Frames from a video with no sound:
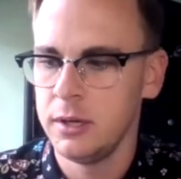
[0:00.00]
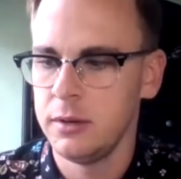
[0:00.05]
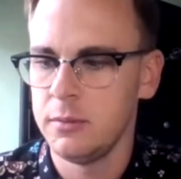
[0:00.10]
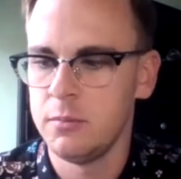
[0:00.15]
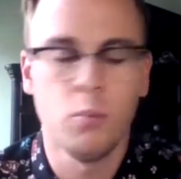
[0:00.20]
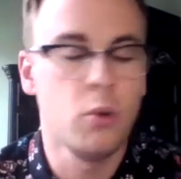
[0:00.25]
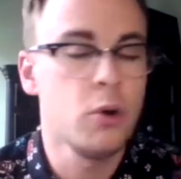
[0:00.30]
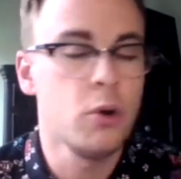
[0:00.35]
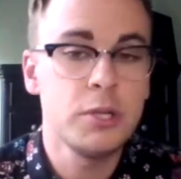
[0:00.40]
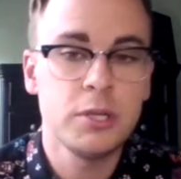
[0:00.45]

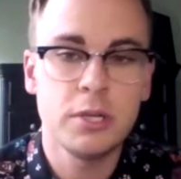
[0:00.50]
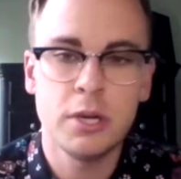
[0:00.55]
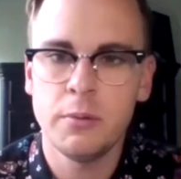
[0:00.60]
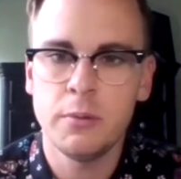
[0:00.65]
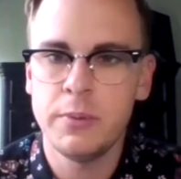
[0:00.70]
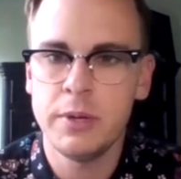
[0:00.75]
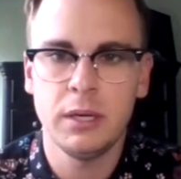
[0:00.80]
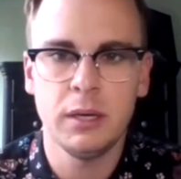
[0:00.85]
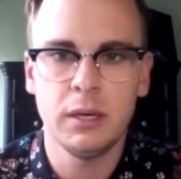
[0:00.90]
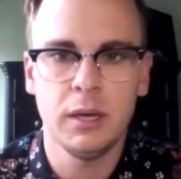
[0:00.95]
more so
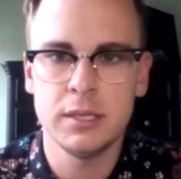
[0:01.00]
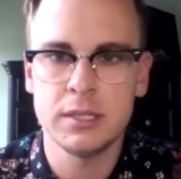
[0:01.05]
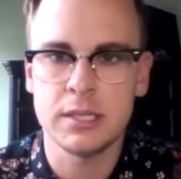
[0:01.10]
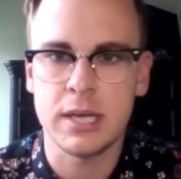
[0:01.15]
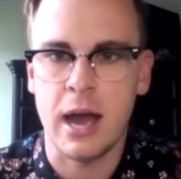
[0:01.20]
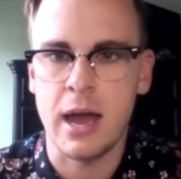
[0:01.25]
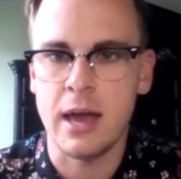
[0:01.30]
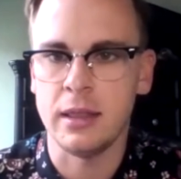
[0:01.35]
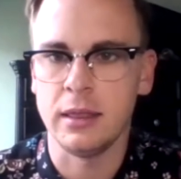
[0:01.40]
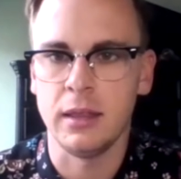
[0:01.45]
because
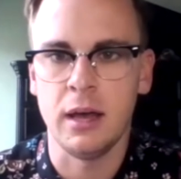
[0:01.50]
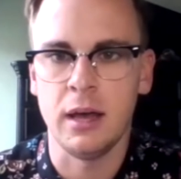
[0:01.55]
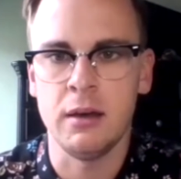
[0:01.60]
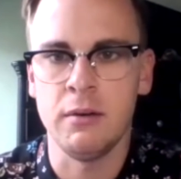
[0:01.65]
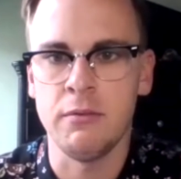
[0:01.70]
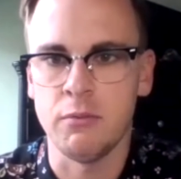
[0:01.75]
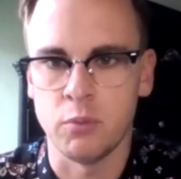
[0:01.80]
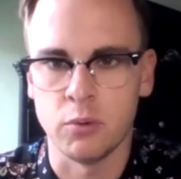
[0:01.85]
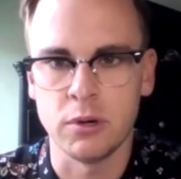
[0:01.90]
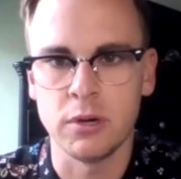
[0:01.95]
I
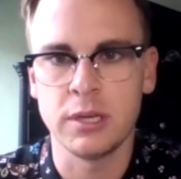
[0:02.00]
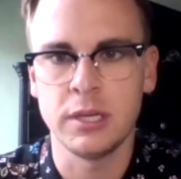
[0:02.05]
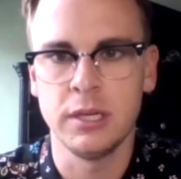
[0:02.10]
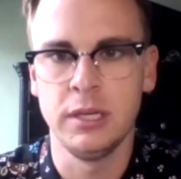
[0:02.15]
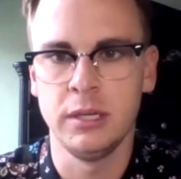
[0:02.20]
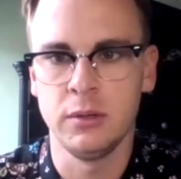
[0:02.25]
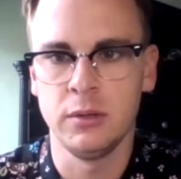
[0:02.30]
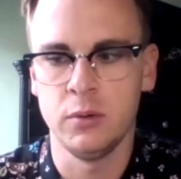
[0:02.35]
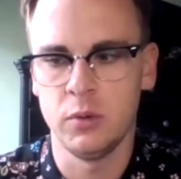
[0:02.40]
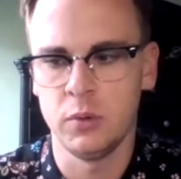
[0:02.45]
love
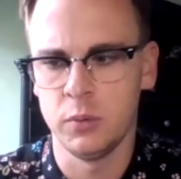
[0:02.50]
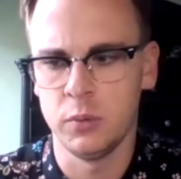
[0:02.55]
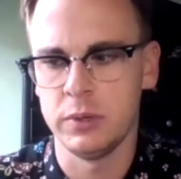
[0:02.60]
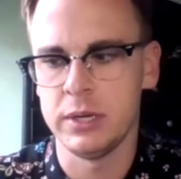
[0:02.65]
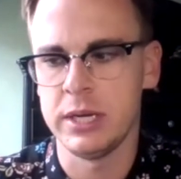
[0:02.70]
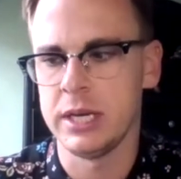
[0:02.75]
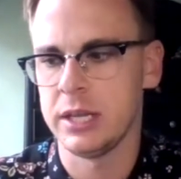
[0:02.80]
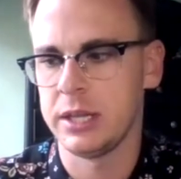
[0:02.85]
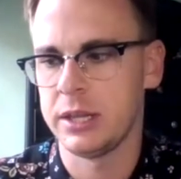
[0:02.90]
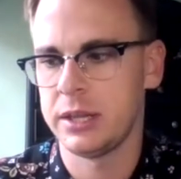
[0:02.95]
working
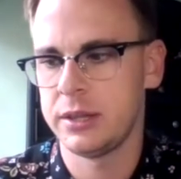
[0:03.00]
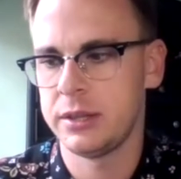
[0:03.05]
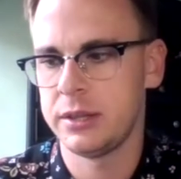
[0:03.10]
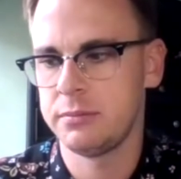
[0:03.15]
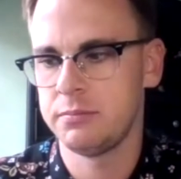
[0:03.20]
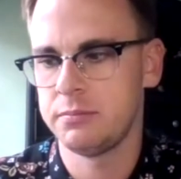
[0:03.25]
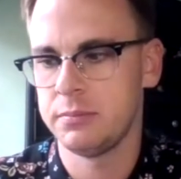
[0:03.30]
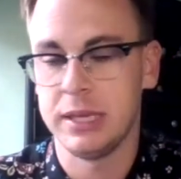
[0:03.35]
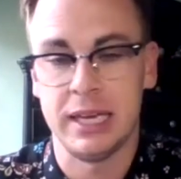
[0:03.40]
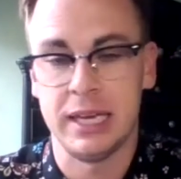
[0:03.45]
with
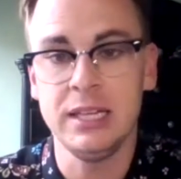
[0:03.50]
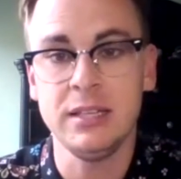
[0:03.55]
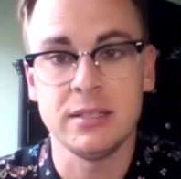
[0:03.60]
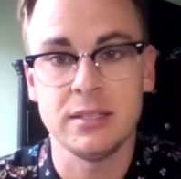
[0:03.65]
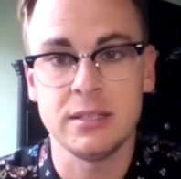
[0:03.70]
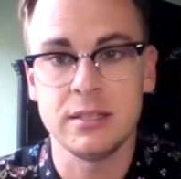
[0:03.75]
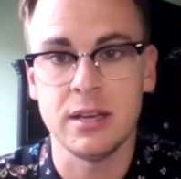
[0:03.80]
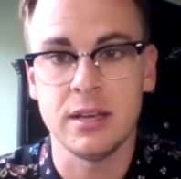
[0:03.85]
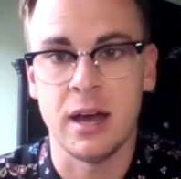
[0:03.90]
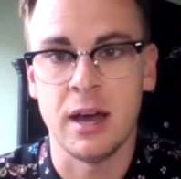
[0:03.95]

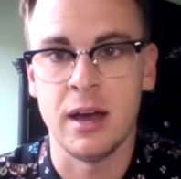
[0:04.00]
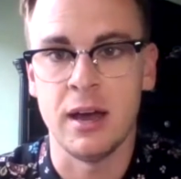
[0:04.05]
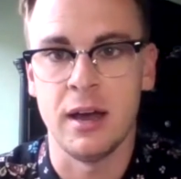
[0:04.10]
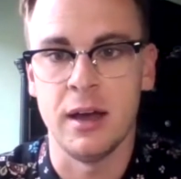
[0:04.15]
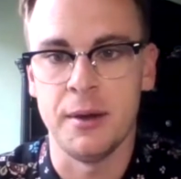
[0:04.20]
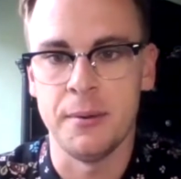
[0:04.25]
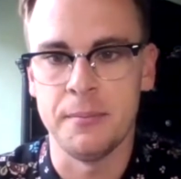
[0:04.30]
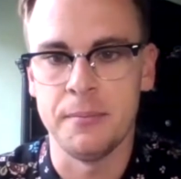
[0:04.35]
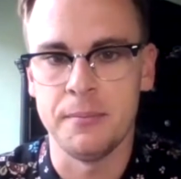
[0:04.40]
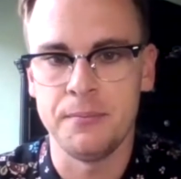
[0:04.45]
kids.
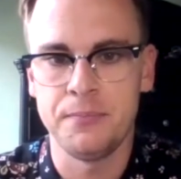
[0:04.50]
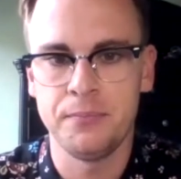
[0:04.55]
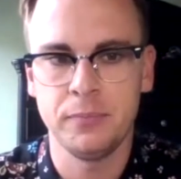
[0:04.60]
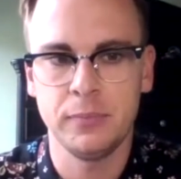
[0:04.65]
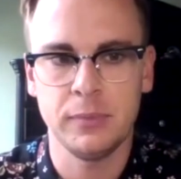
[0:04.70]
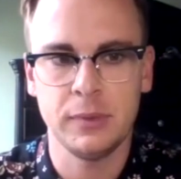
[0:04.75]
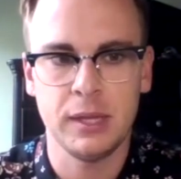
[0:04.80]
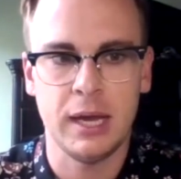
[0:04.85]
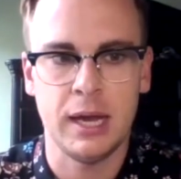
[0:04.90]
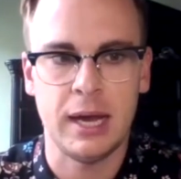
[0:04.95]

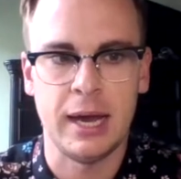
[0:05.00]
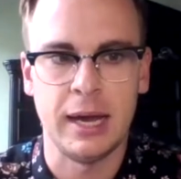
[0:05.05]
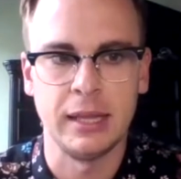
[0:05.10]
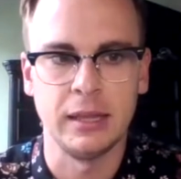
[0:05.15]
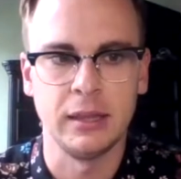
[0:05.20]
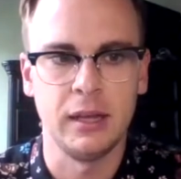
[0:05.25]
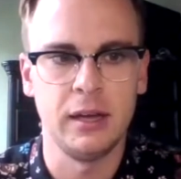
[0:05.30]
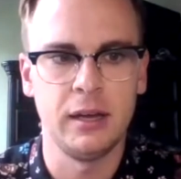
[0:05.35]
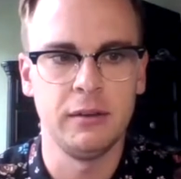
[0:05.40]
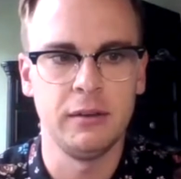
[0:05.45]
I
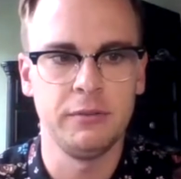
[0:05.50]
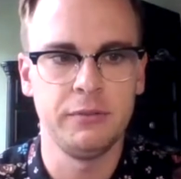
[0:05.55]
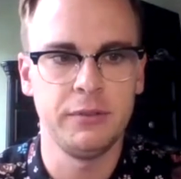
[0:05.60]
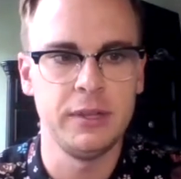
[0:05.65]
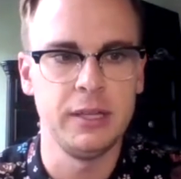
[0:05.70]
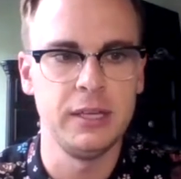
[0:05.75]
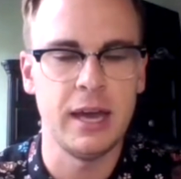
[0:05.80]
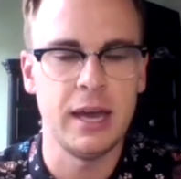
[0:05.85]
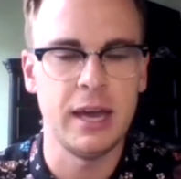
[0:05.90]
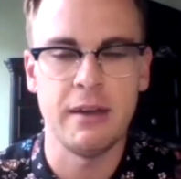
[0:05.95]
love
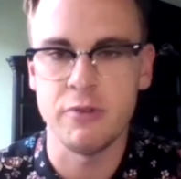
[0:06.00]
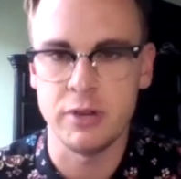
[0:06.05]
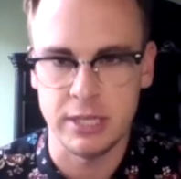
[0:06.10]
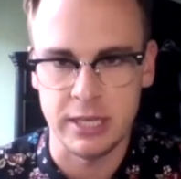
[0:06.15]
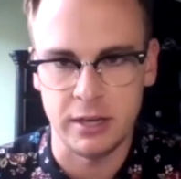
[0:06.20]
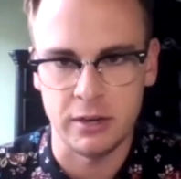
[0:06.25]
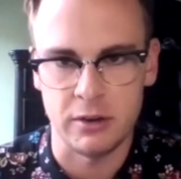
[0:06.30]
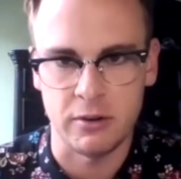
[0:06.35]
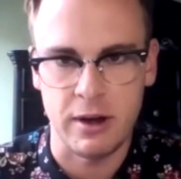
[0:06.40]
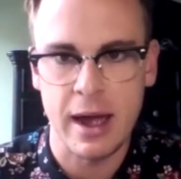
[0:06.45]
the
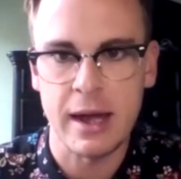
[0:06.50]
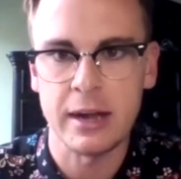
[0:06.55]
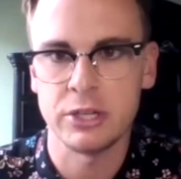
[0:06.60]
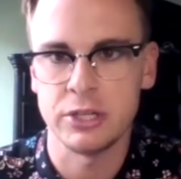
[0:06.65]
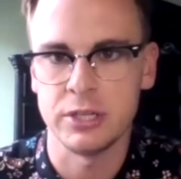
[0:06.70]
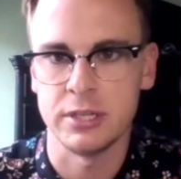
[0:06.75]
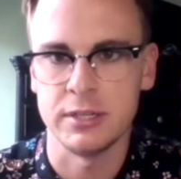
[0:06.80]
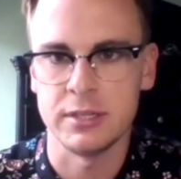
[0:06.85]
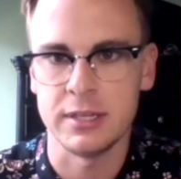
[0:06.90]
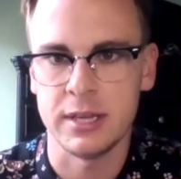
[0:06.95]
everyday
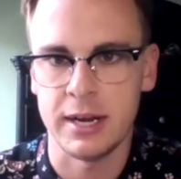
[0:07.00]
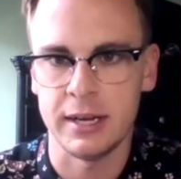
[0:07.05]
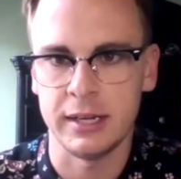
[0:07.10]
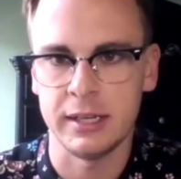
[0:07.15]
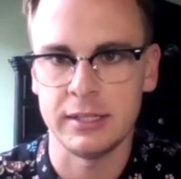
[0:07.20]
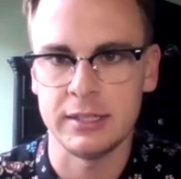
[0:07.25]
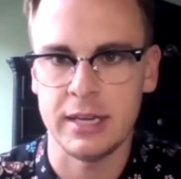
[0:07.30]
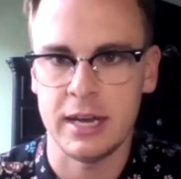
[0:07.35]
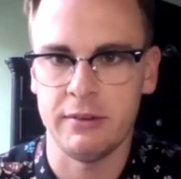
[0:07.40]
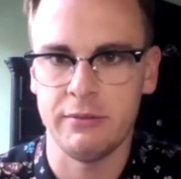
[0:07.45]
interactions that I
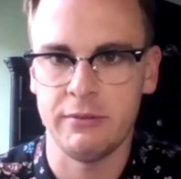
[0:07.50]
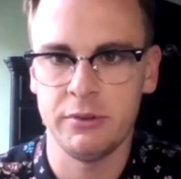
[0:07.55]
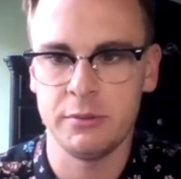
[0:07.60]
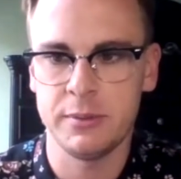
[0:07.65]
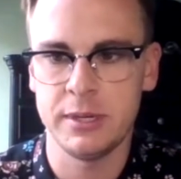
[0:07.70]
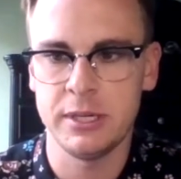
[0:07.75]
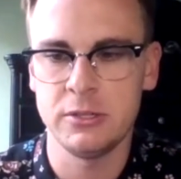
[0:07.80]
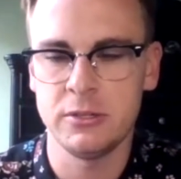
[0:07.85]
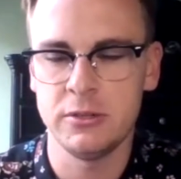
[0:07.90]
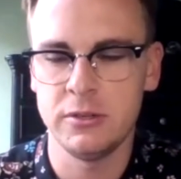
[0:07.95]
get to have with
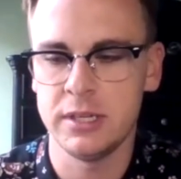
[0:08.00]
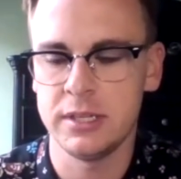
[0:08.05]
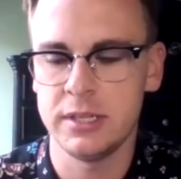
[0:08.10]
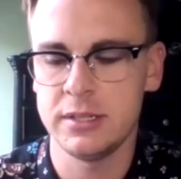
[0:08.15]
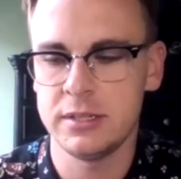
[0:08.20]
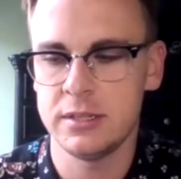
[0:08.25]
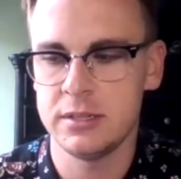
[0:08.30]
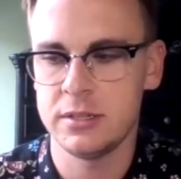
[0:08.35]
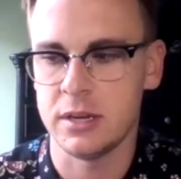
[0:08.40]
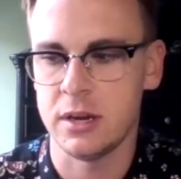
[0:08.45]
my
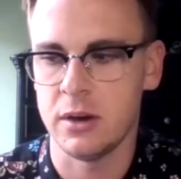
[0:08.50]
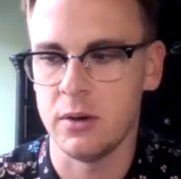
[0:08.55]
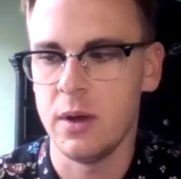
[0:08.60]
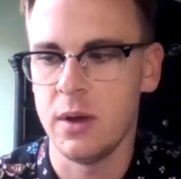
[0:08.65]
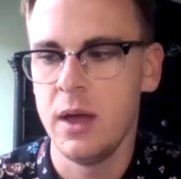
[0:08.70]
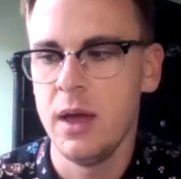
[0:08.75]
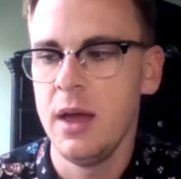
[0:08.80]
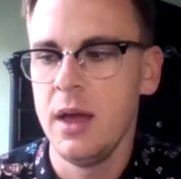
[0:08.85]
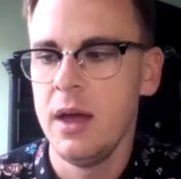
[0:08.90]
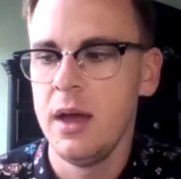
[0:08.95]
students. So
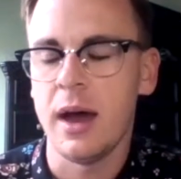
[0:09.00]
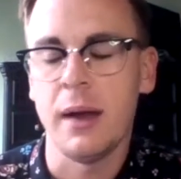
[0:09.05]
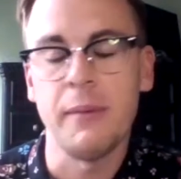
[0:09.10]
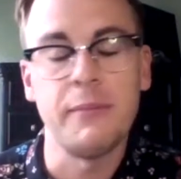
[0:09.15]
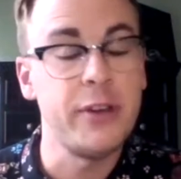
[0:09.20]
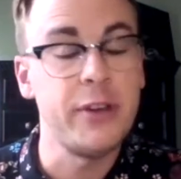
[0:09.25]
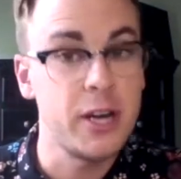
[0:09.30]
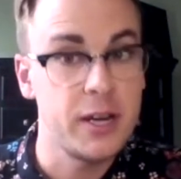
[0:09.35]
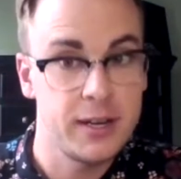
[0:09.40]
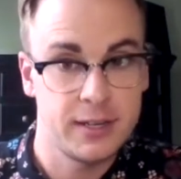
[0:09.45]
I'm
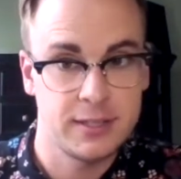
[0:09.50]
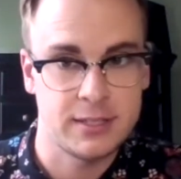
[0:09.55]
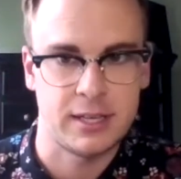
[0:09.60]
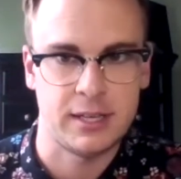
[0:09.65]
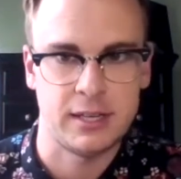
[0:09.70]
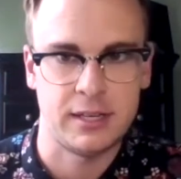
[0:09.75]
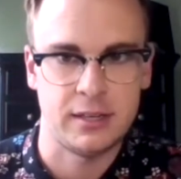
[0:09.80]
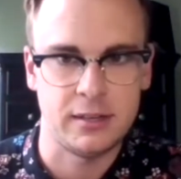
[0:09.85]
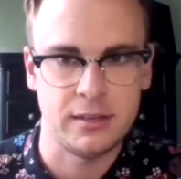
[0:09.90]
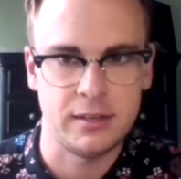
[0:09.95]
very
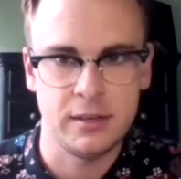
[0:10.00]
excited.